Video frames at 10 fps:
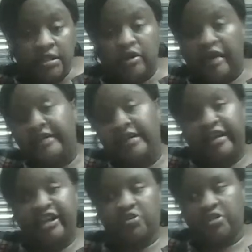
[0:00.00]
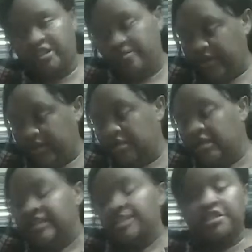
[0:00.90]
So I did an extra 10 minutes
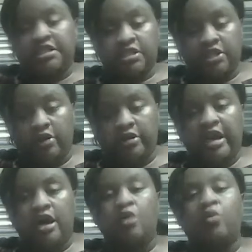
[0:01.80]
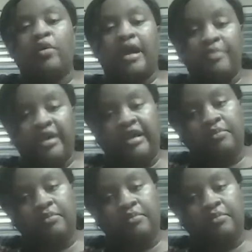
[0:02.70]
just to show y'all what I mean